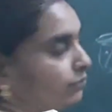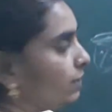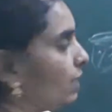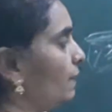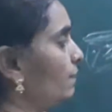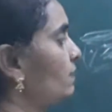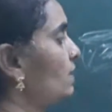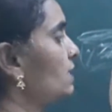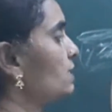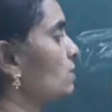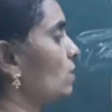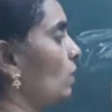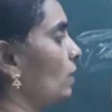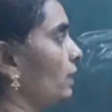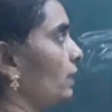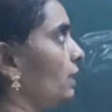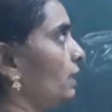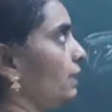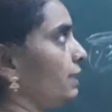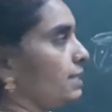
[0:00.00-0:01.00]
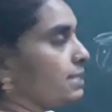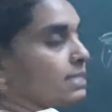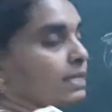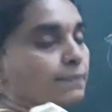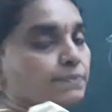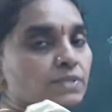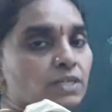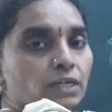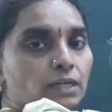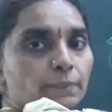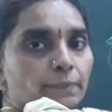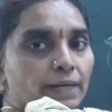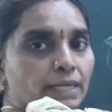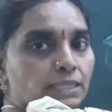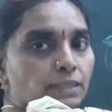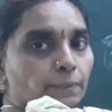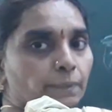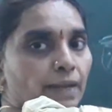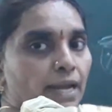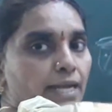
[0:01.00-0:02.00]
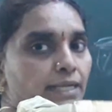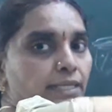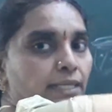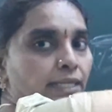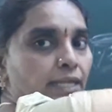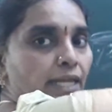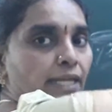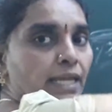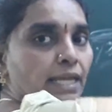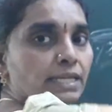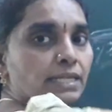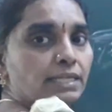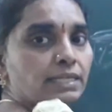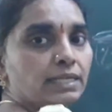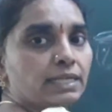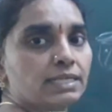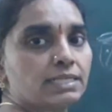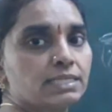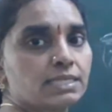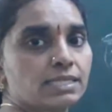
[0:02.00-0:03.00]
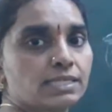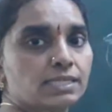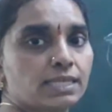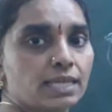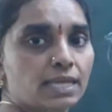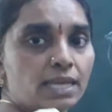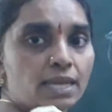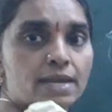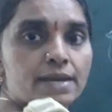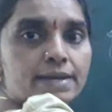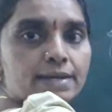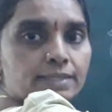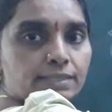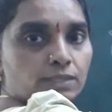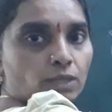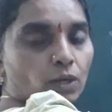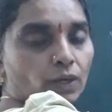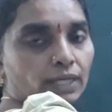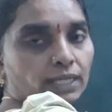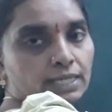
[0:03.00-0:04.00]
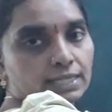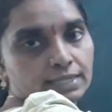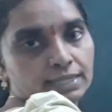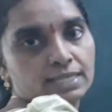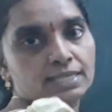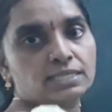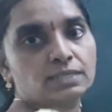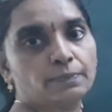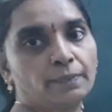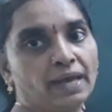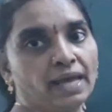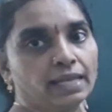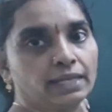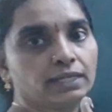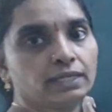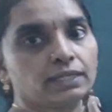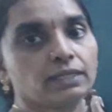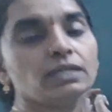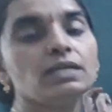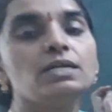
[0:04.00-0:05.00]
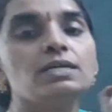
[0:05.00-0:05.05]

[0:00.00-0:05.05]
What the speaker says: From the soil it is absorbed by the plant, and again it reaches the soil in this manner.